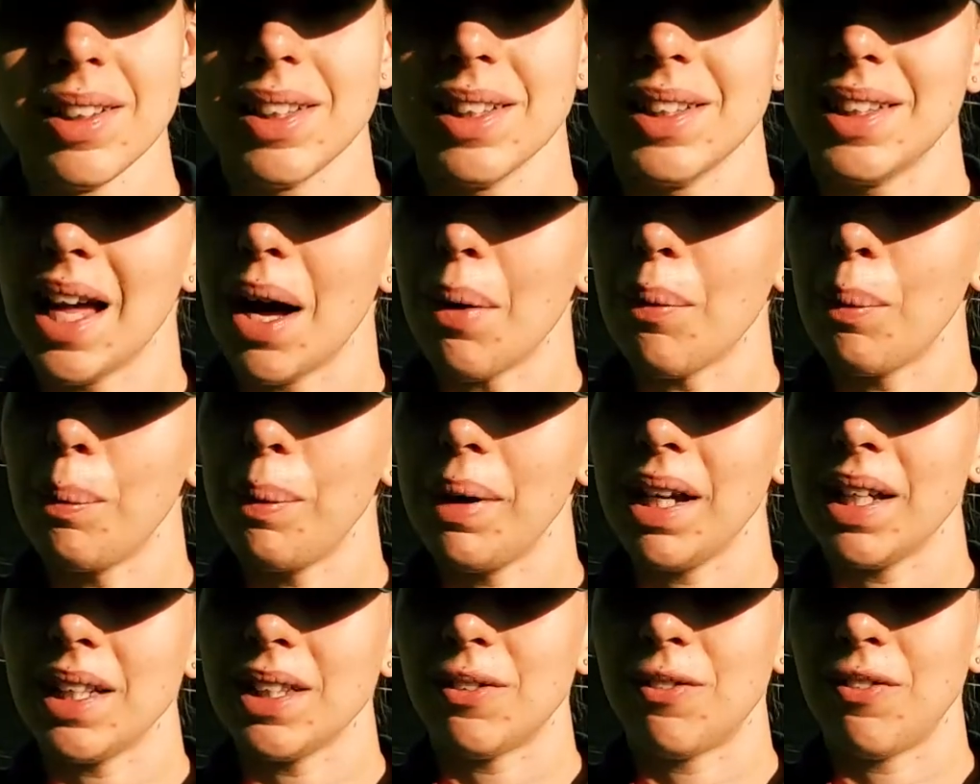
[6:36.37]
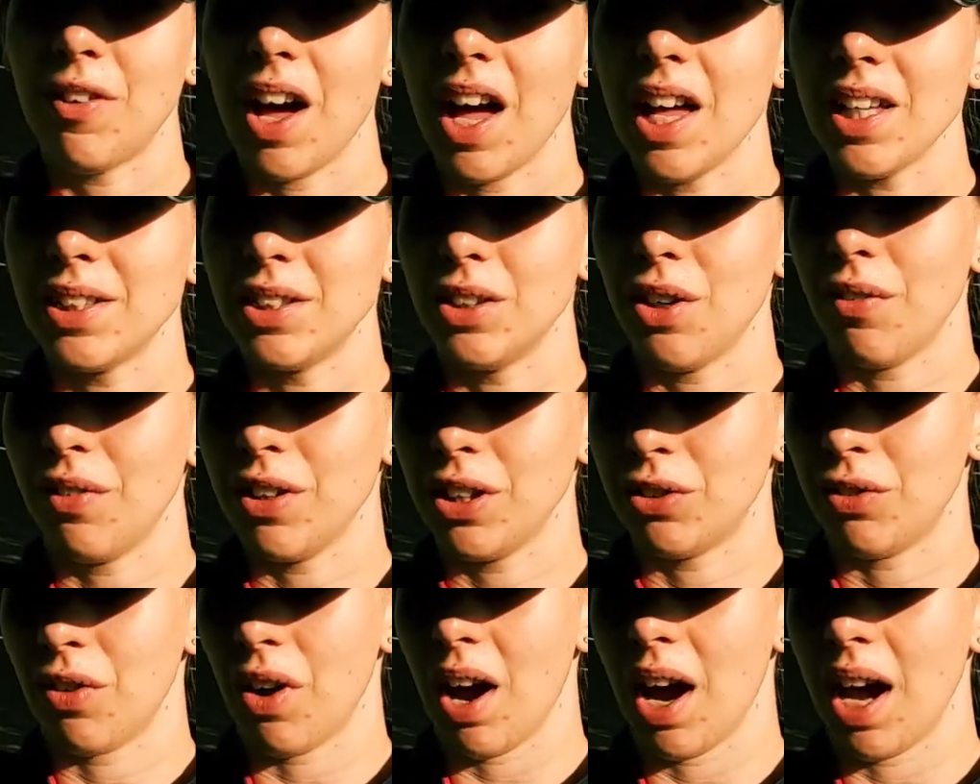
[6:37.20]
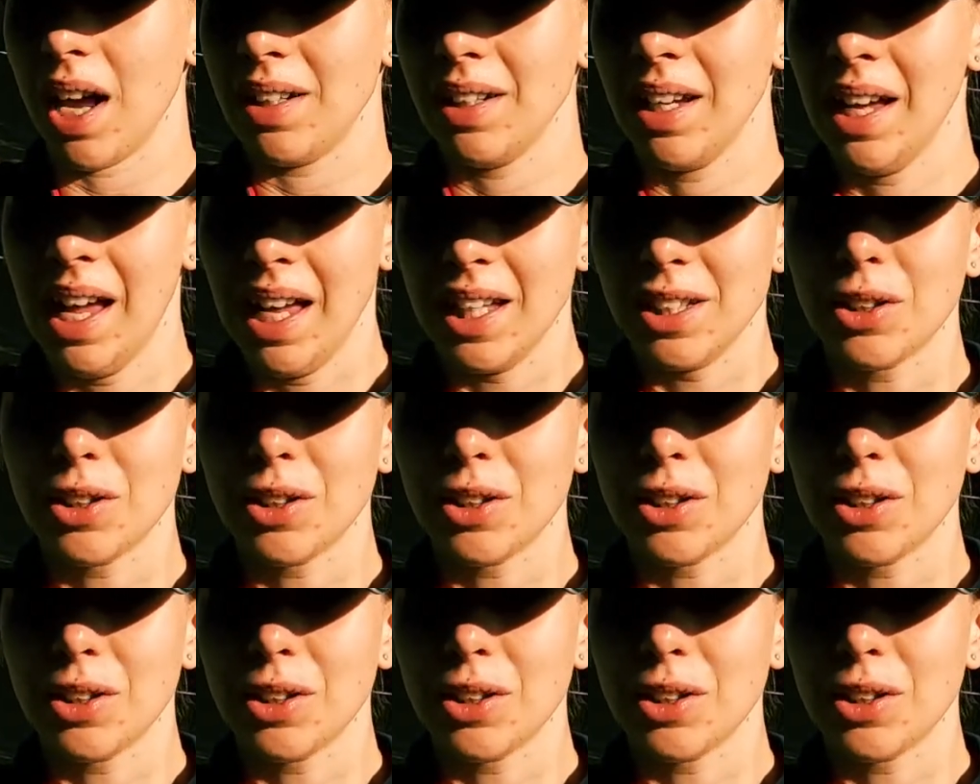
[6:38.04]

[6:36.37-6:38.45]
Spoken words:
So that will be his first novice ride.